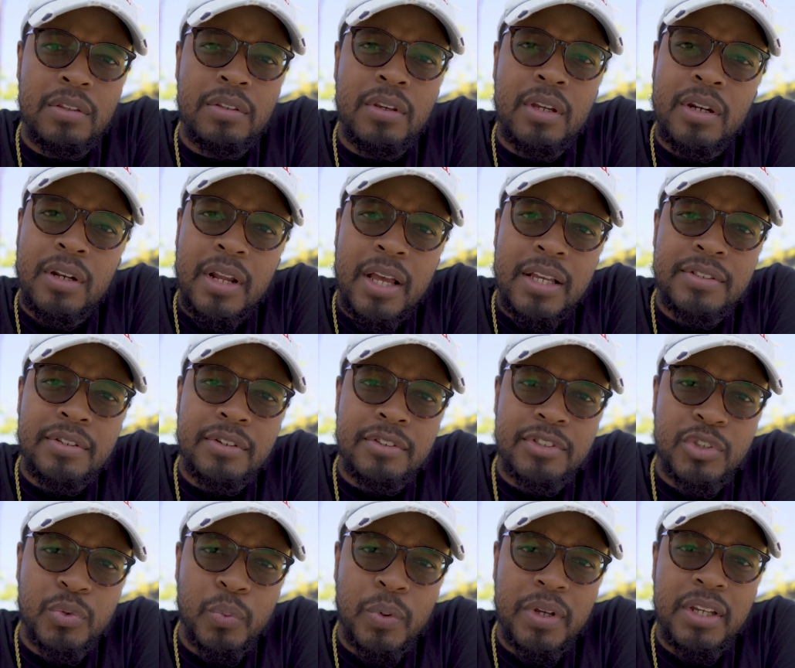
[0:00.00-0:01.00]
You get a nice little
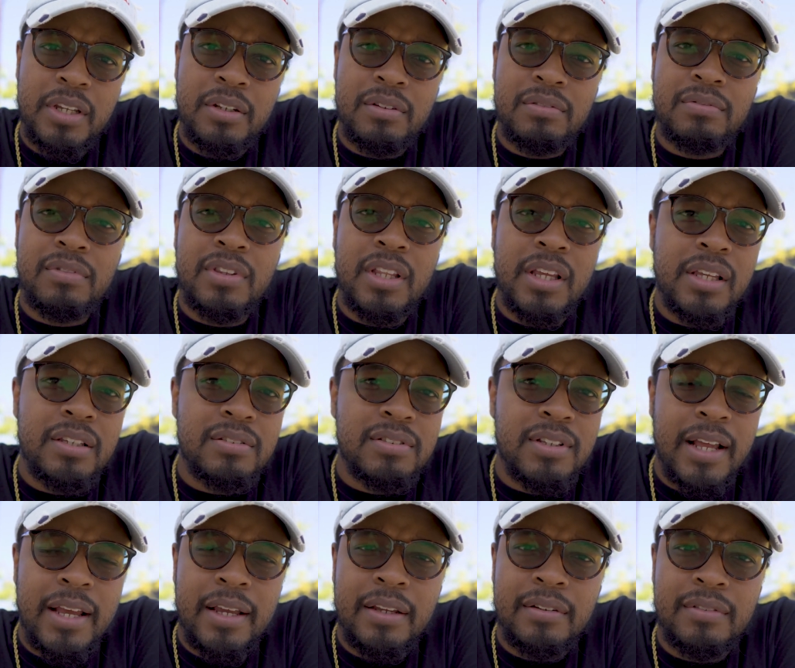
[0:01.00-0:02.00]
suite,
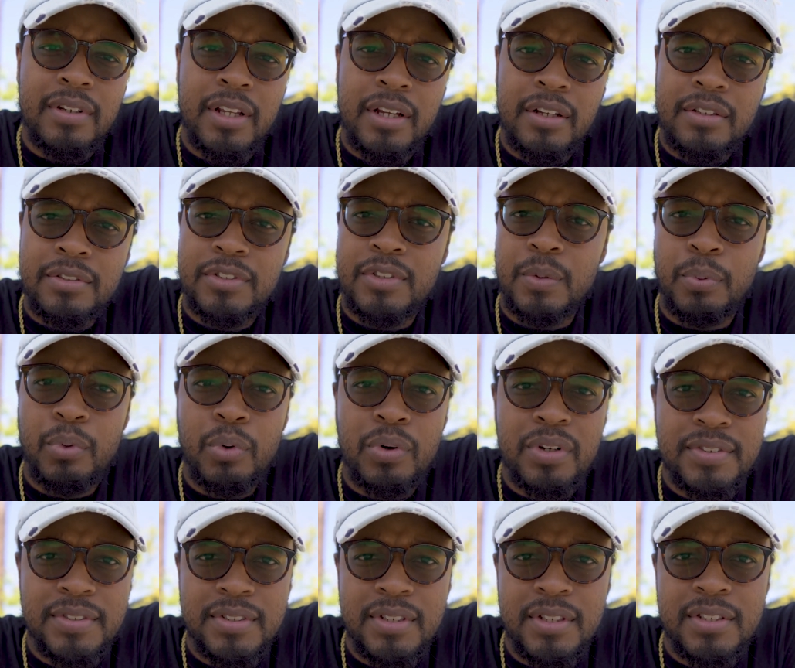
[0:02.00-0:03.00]
things like Dell
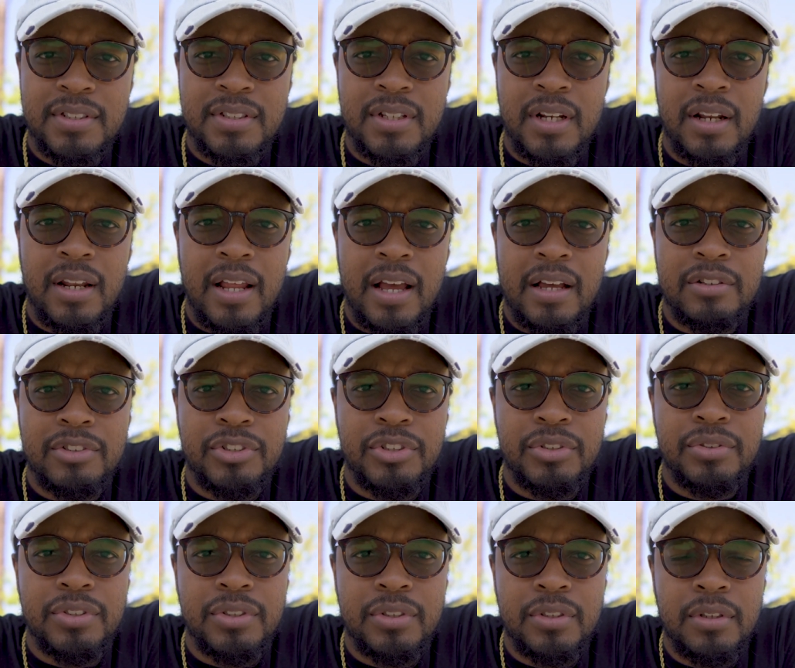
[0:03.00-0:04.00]
Support Assist that allows
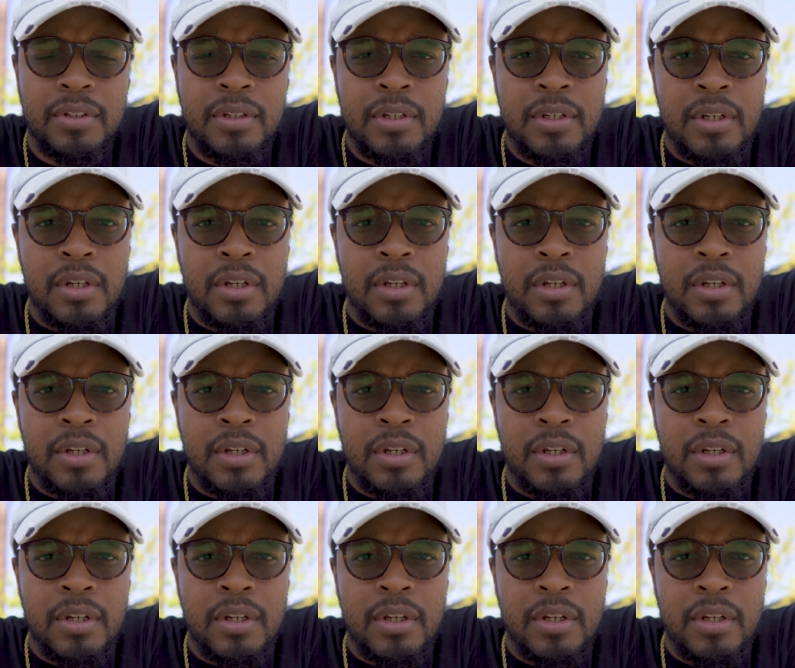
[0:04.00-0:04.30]
you to